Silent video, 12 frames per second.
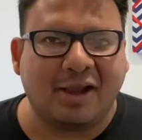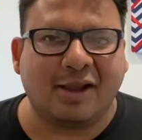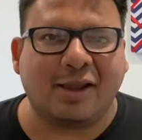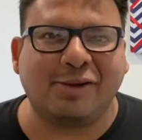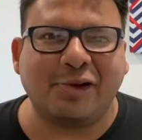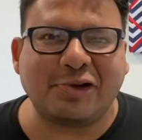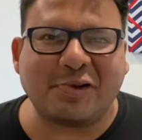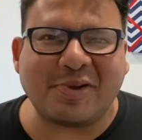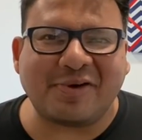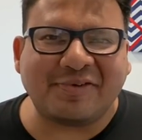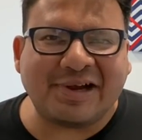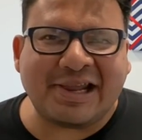Hello, you
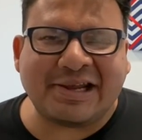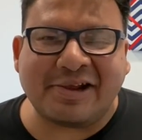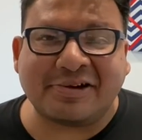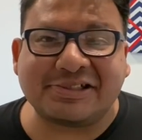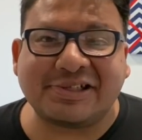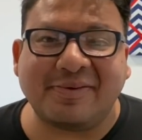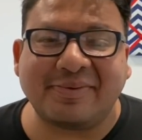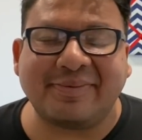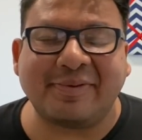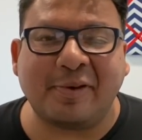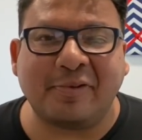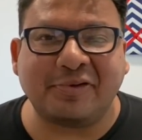beautiful 99ers. I hope you're
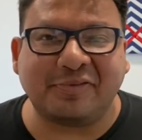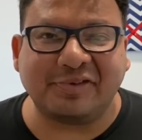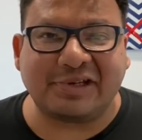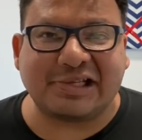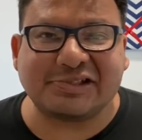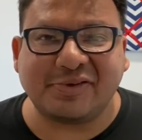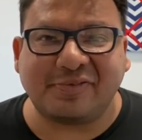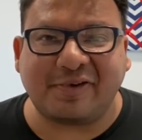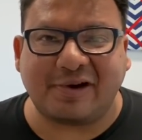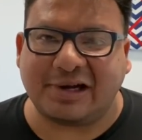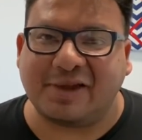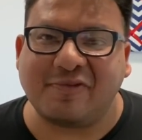having a wonderful day so
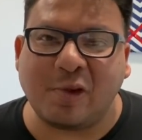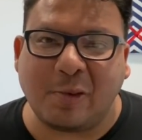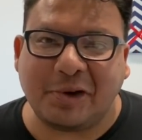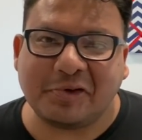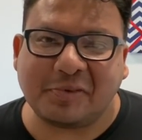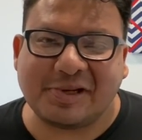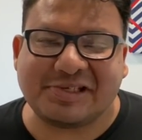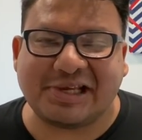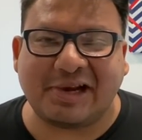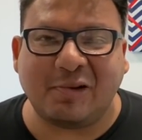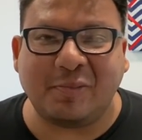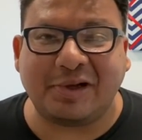far. If you are new to my
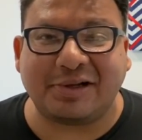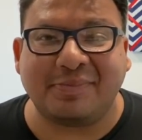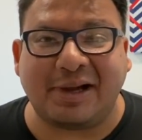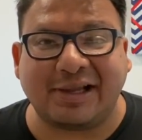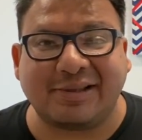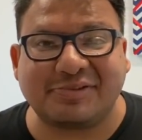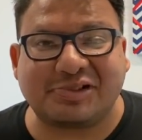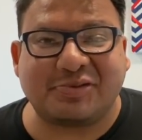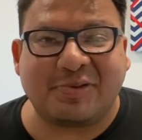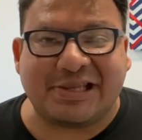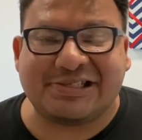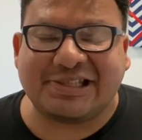channel, welcome. I am
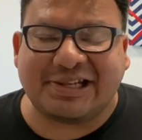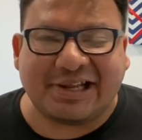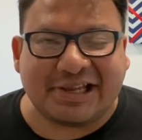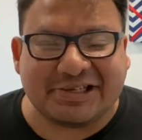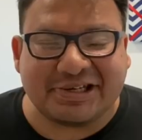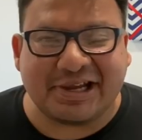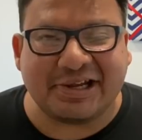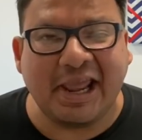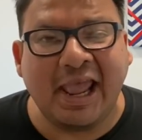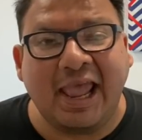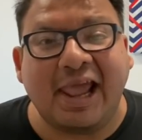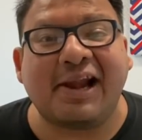Sway to the 99,
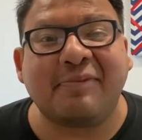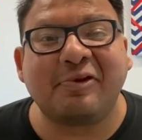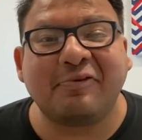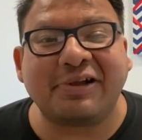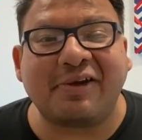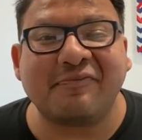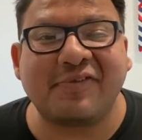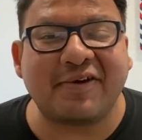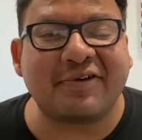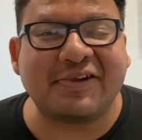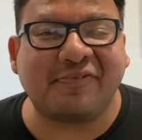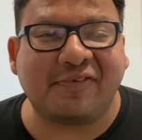and I'm doing a
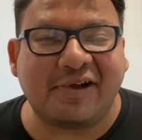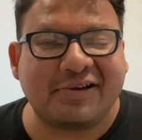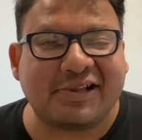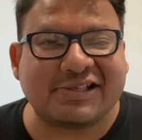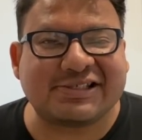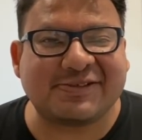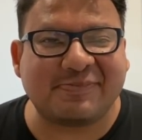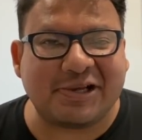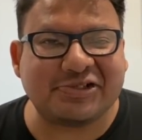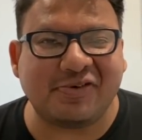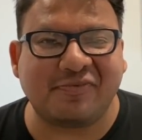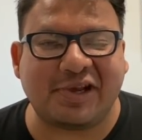very fun
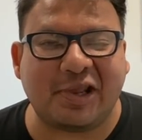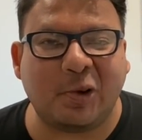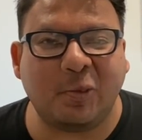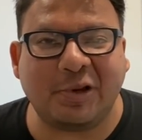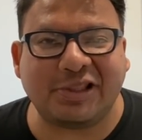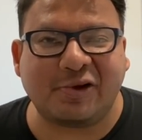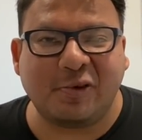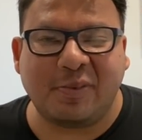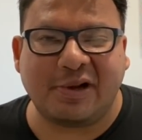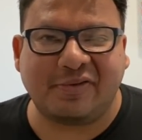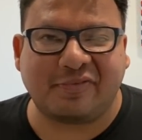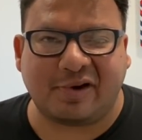special video with
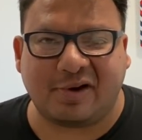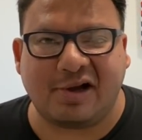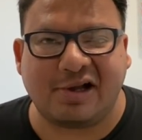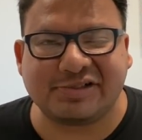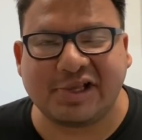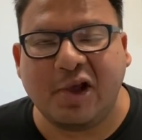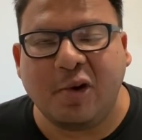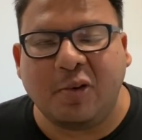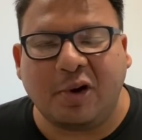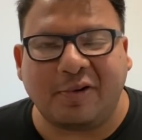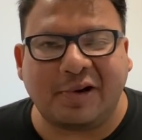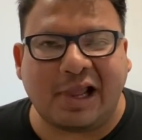Couponing for a Cause.
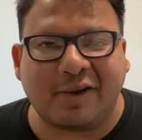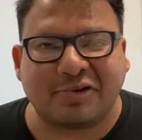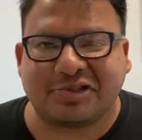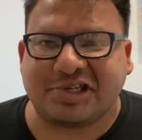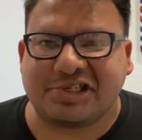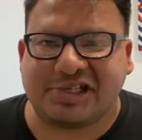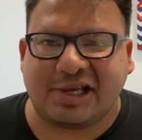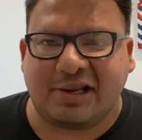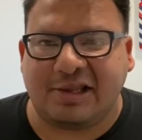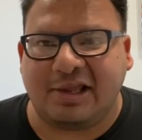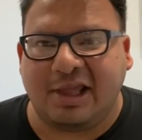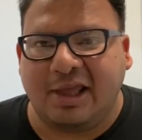Her and I were
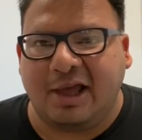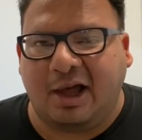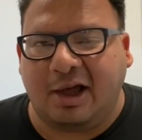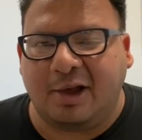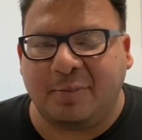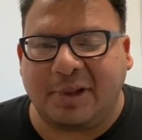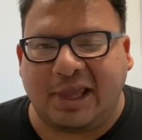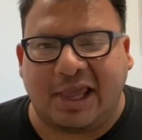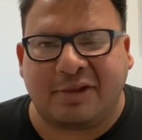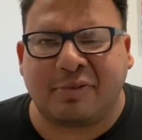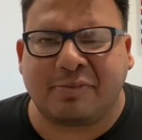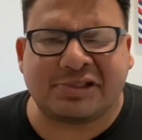chit-chatting,
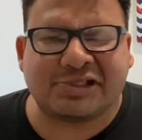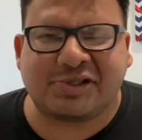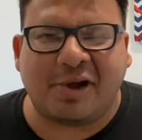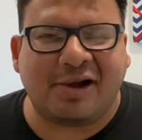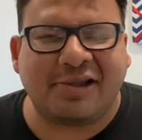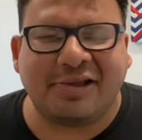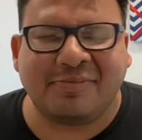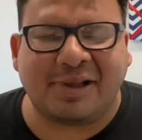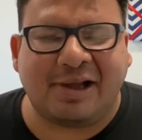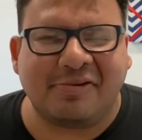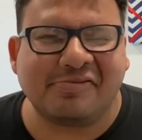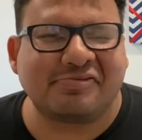and we were just talking
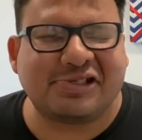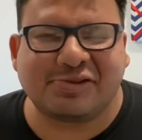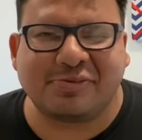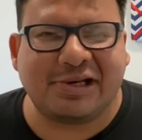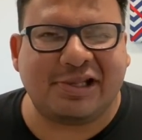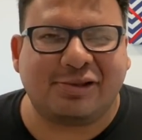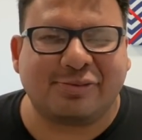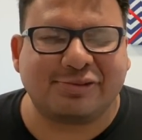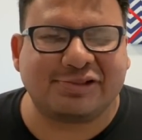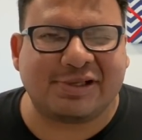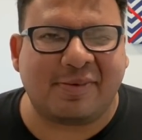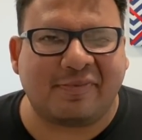about just reading through
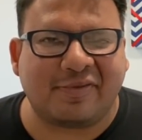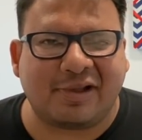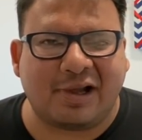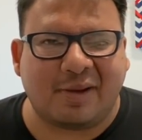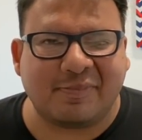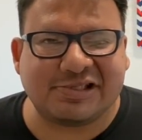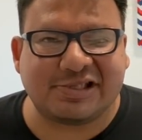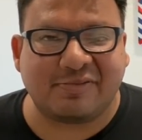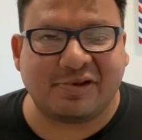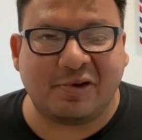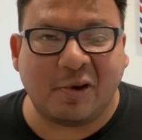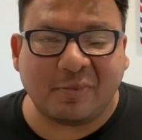some of the comments that
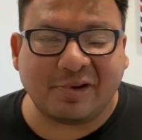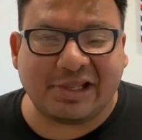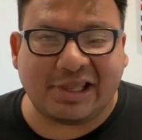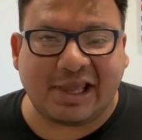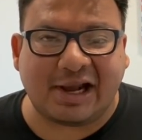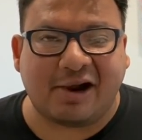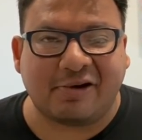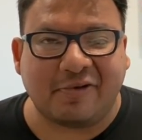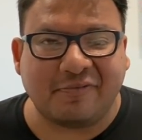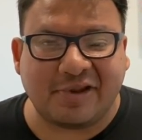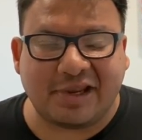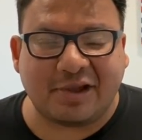we normally get on our
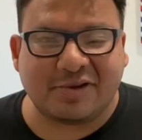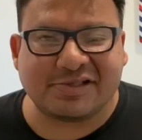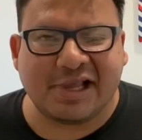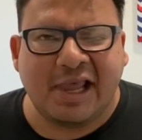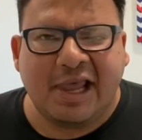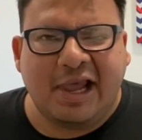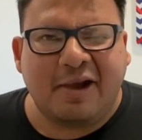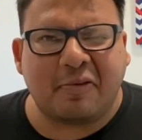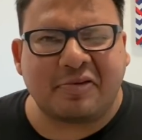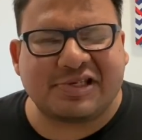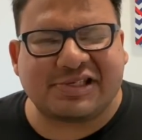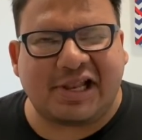videos, and we
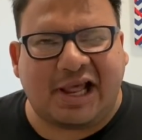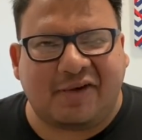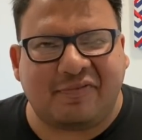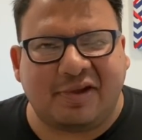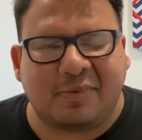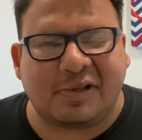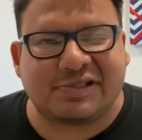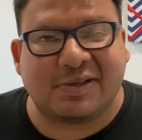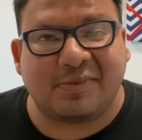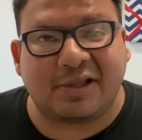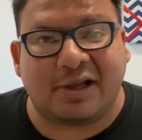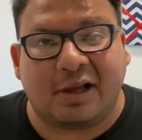were just laughing about
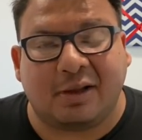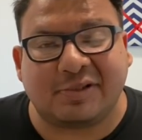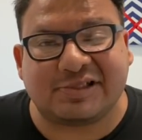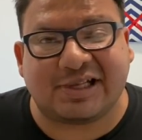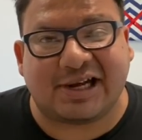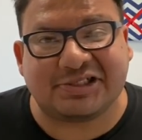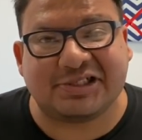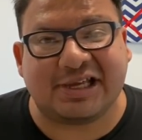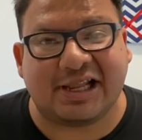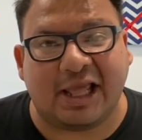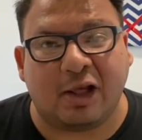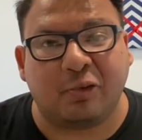some of the comments that actually
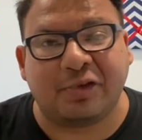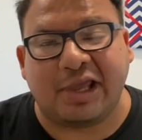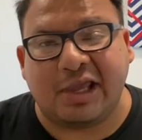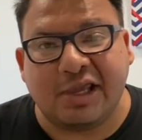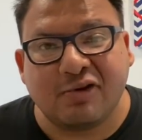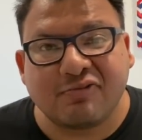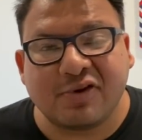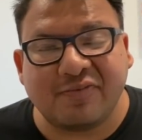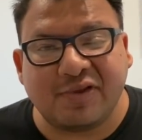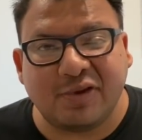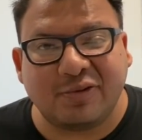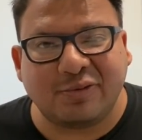get held in
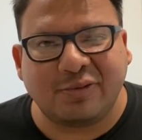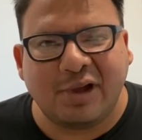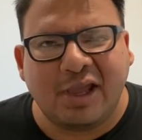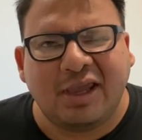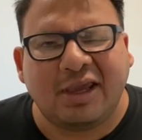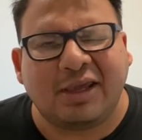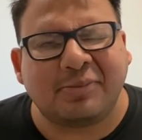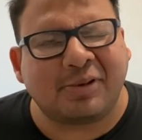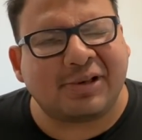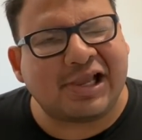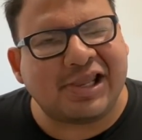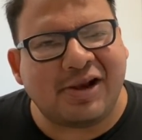review. And
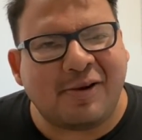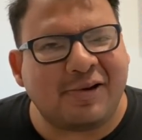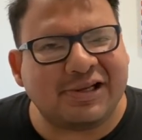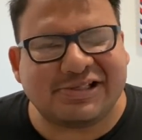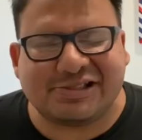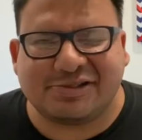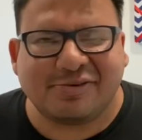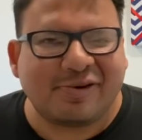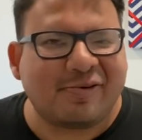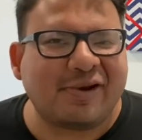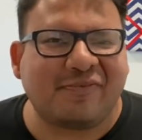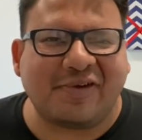we're like, you know what, let's do a
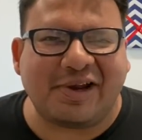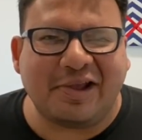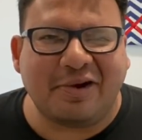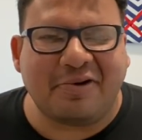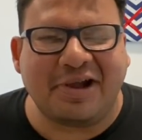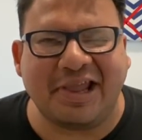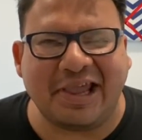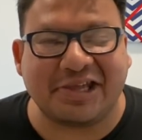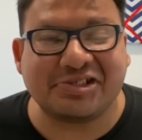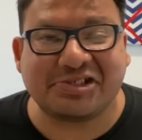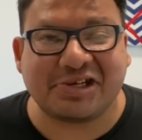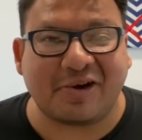quick video
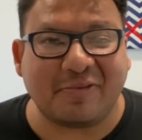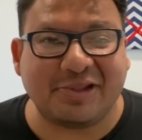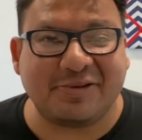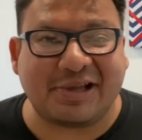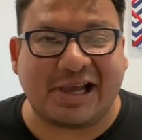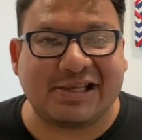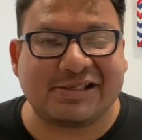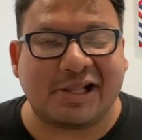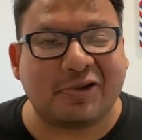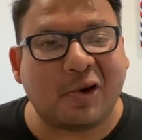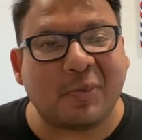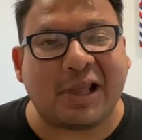and share with you guys a
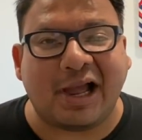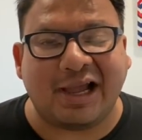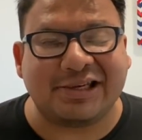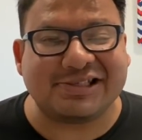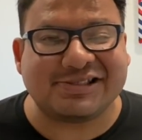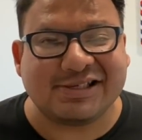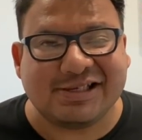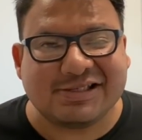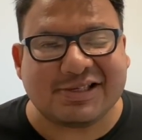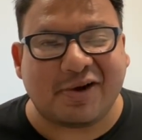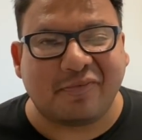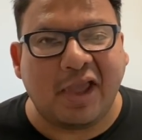little behind the
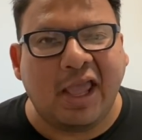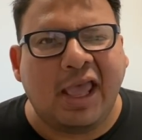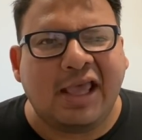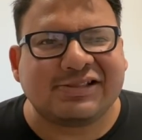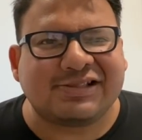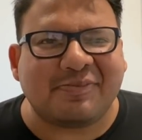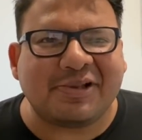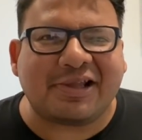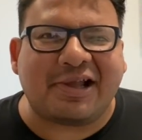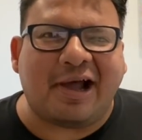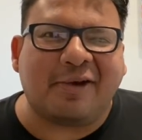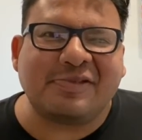scenes of some of the
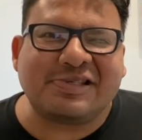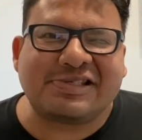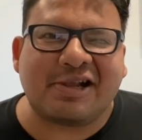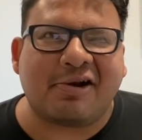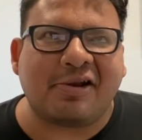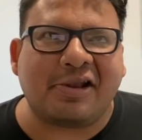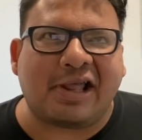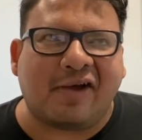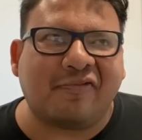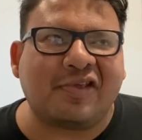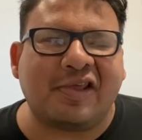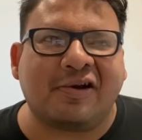comments that are
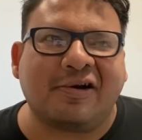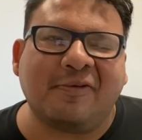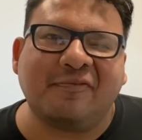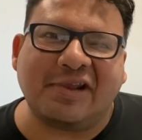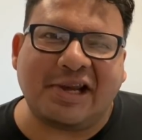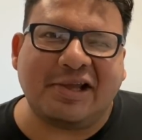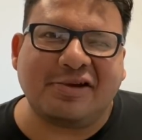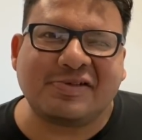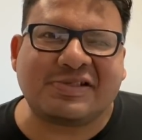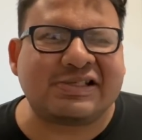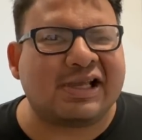left in our videos.